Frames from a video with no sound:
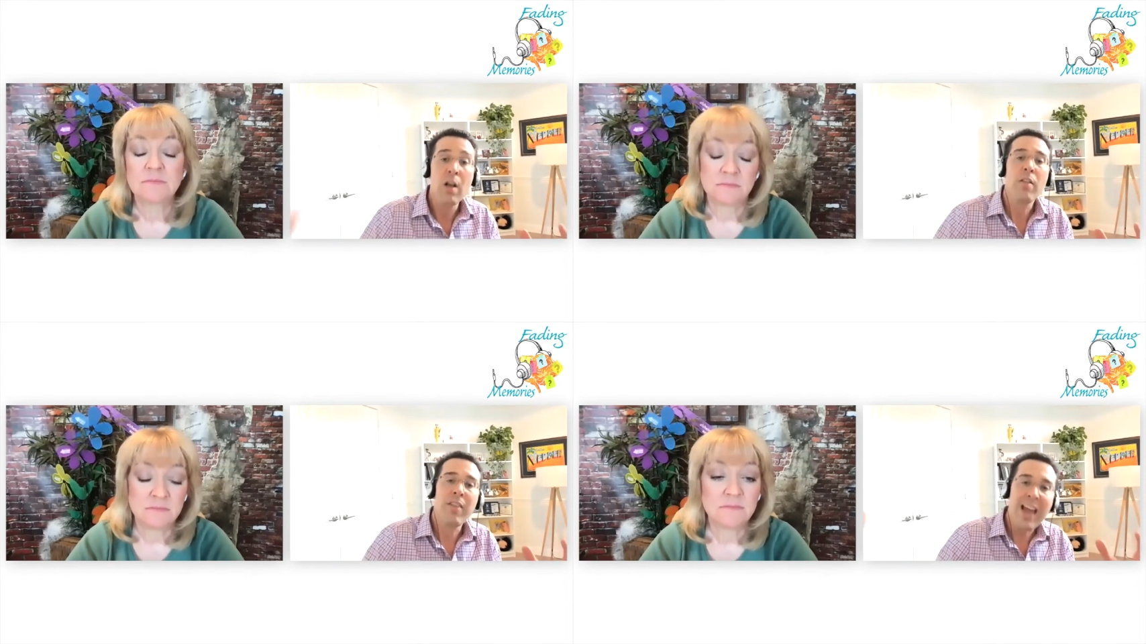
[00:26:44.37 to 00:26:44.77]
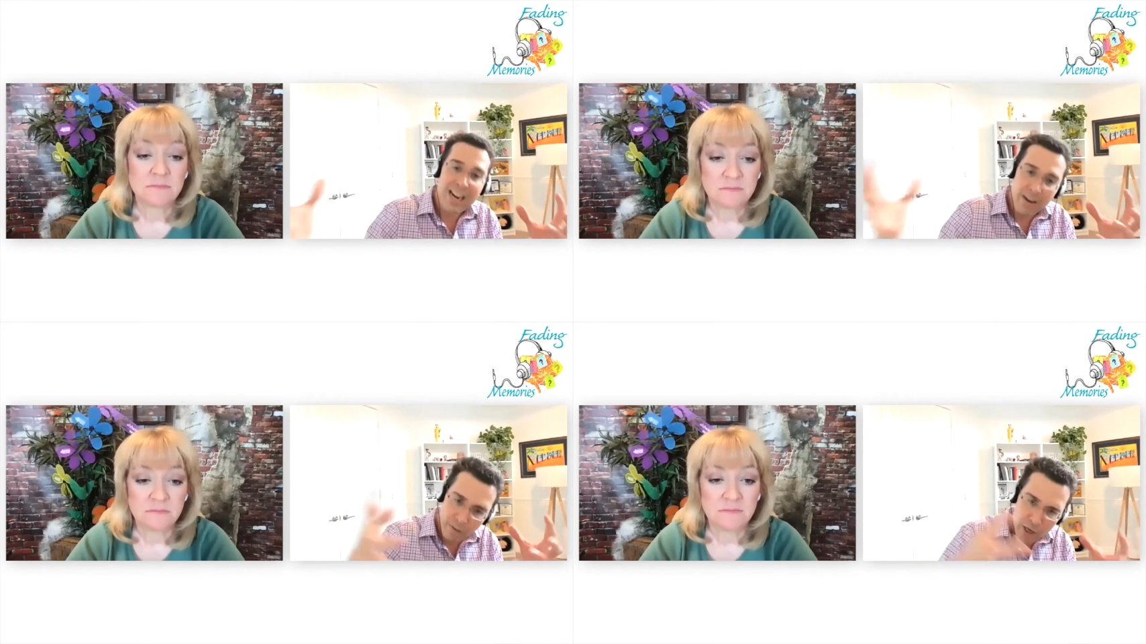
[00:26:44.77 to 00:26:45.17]

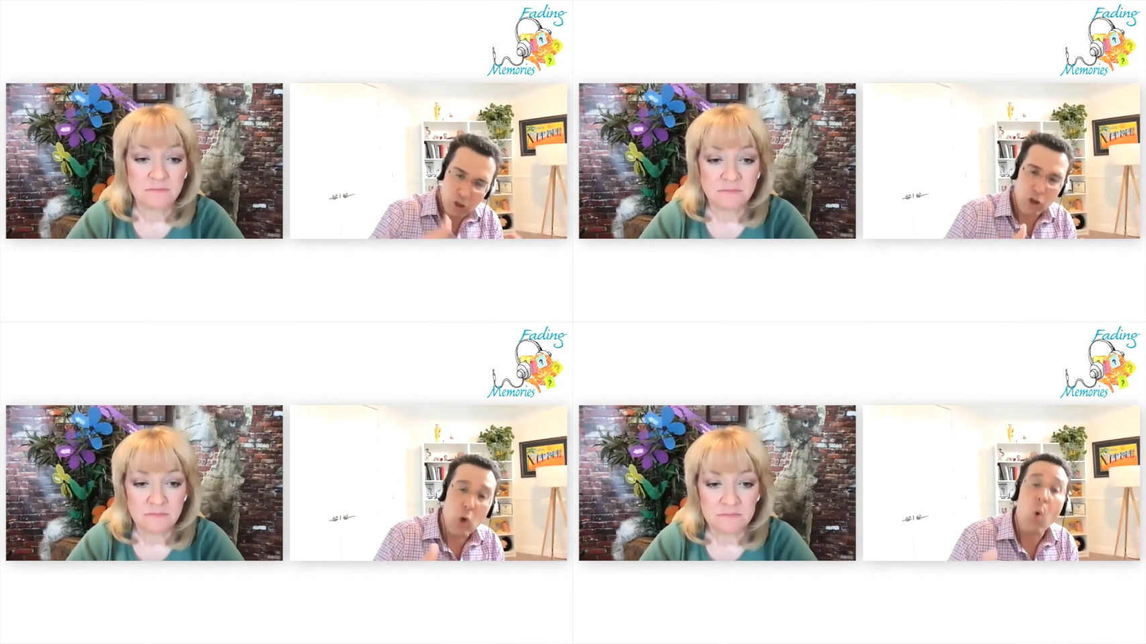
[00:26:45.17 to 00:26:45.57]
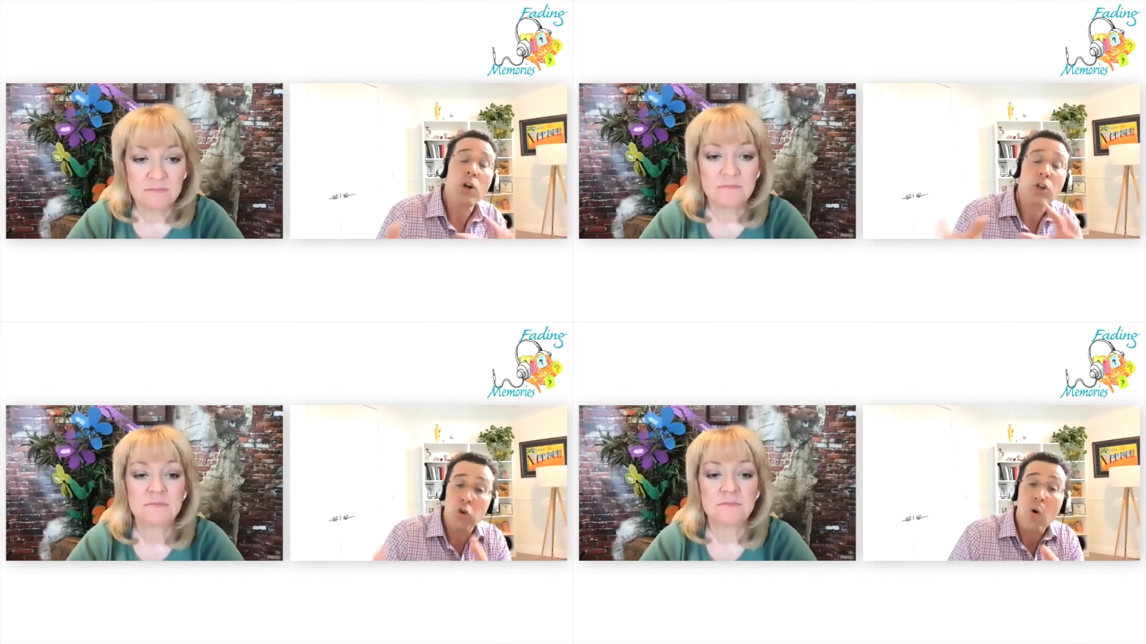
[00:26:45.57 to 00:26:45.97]
Speaker 1: then your
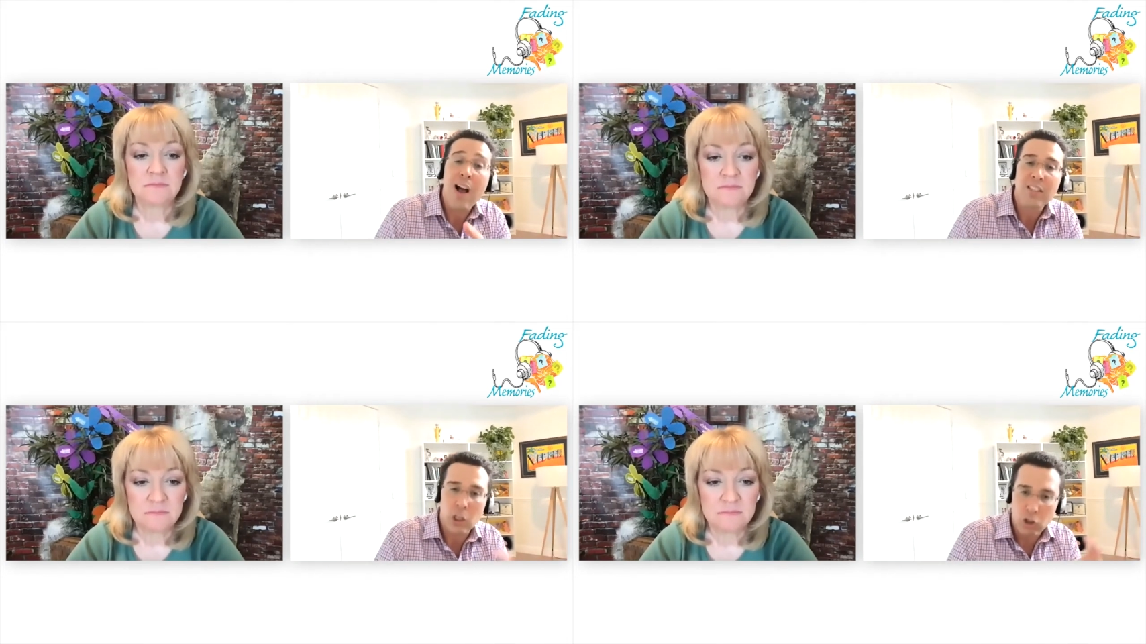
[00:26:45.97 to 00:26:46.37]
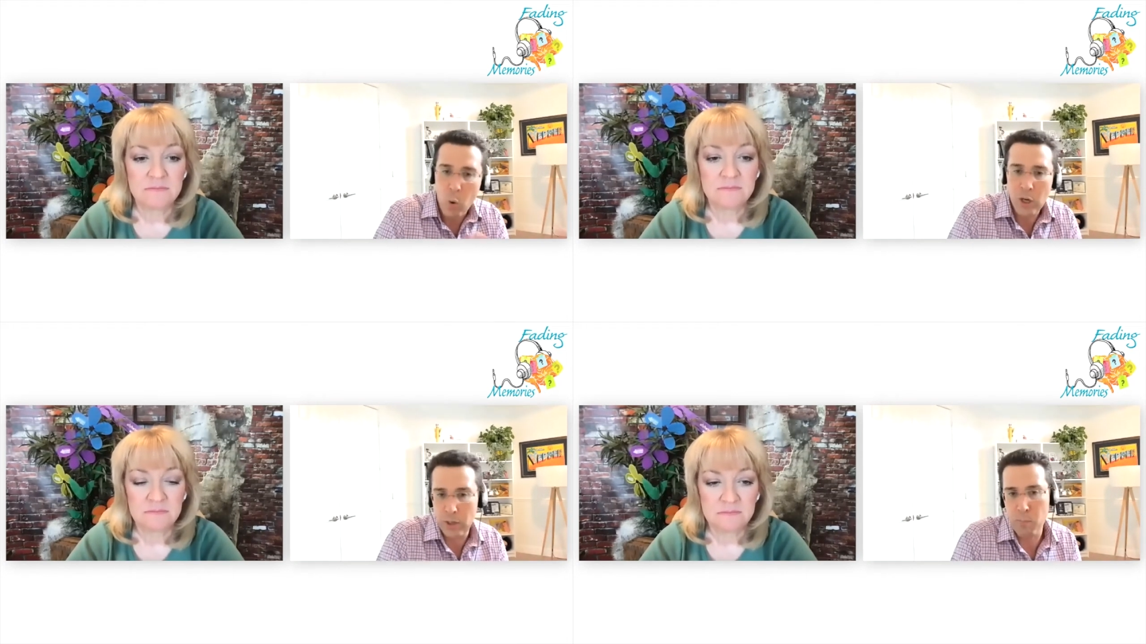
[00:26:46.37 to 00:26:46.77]
trust is
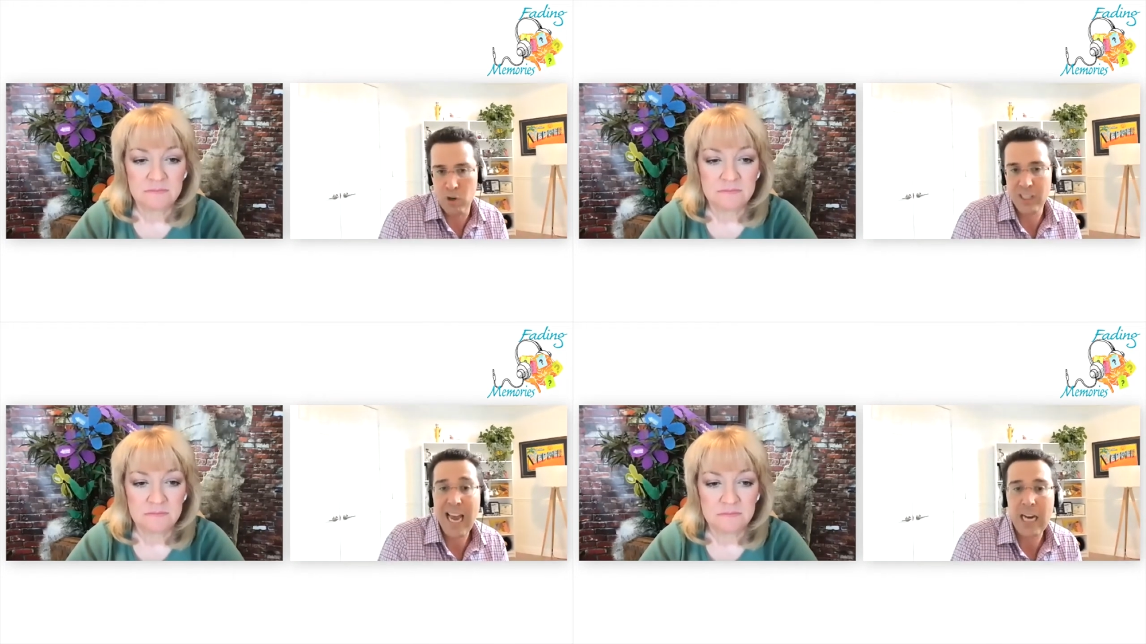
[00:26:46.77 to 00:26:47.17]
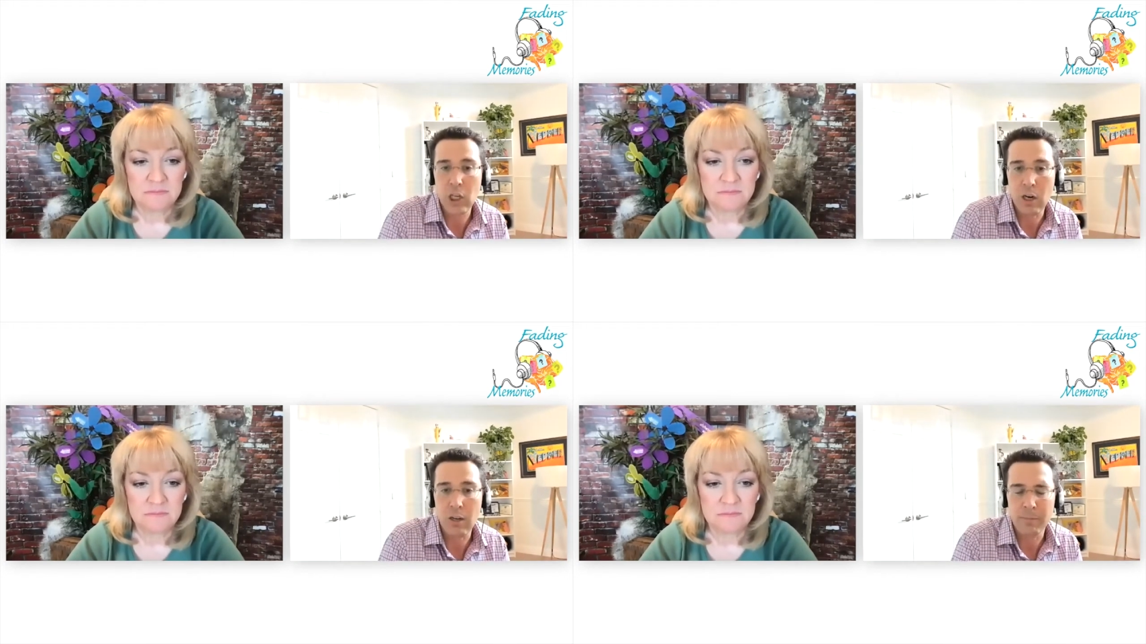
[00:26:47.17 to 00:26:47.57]
going to protect
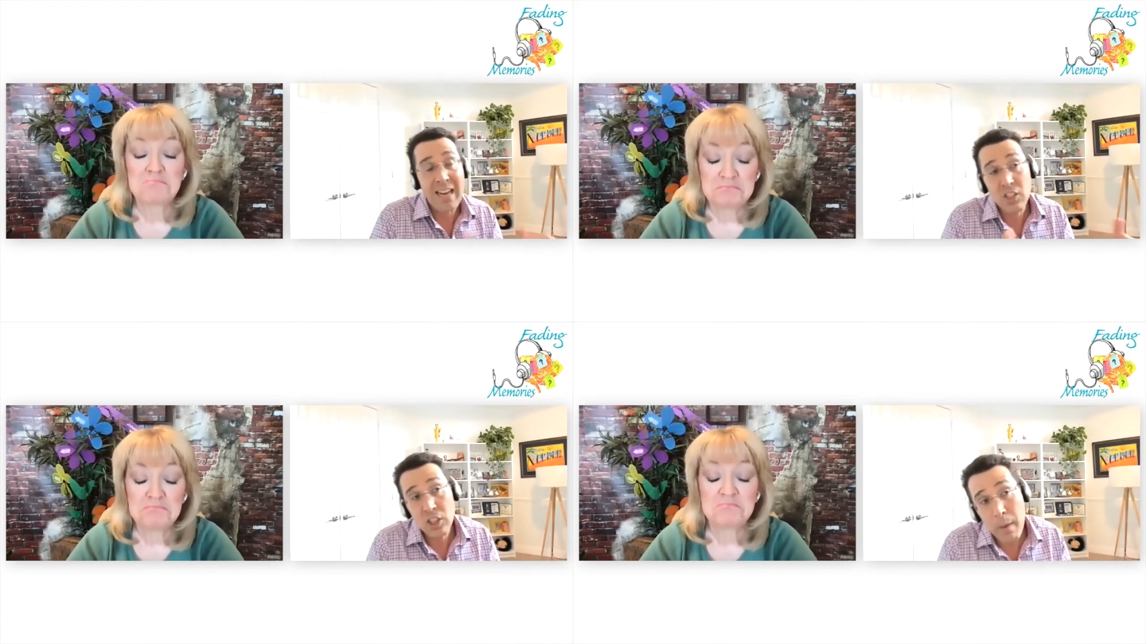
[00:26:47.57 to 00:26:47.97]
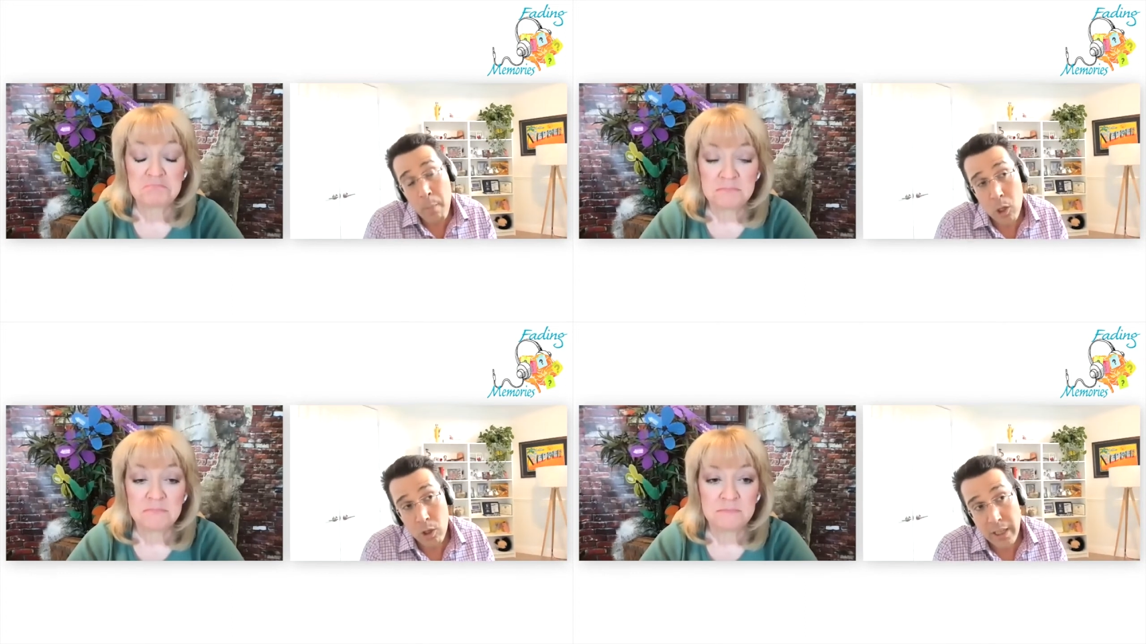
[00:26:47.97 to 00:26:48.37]
her. And
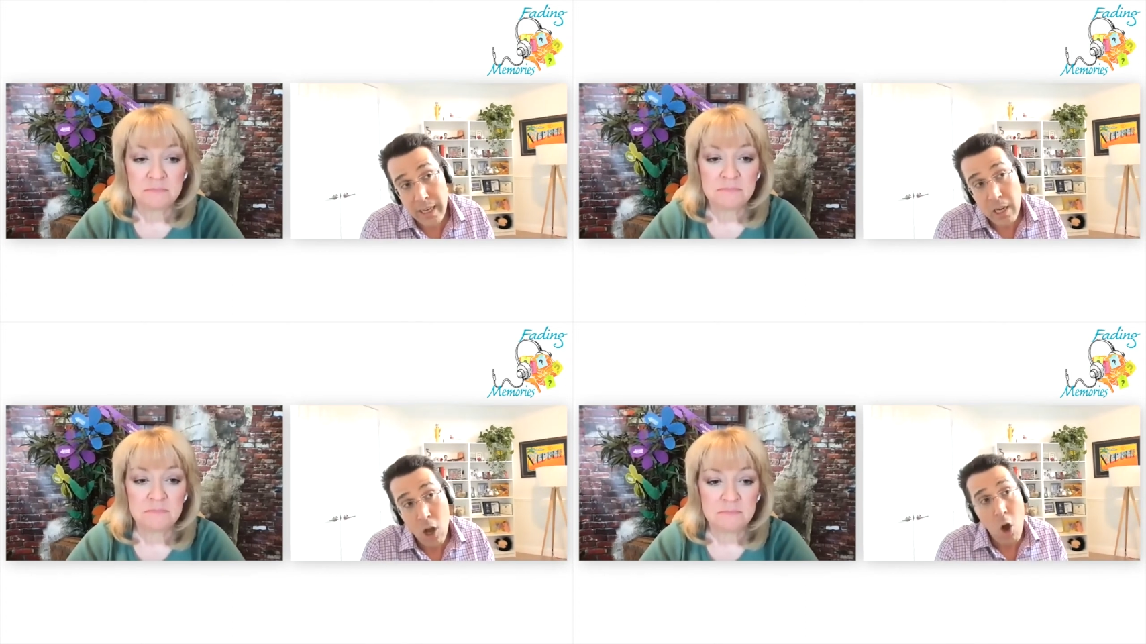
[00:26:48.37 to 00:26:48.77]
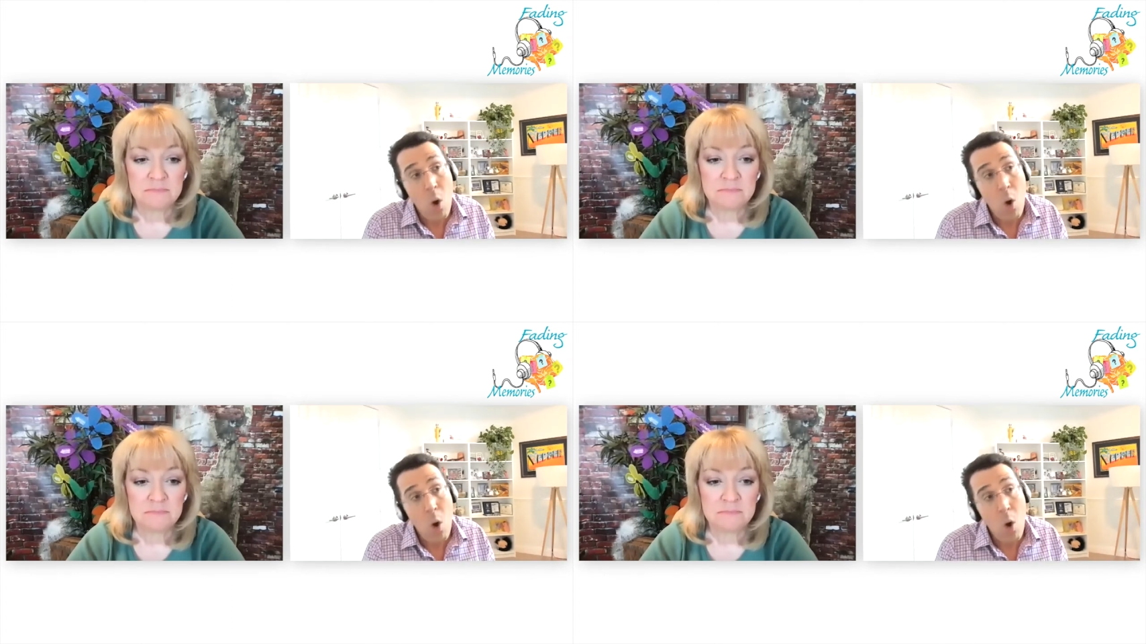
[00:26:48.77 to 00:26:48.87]
similarly,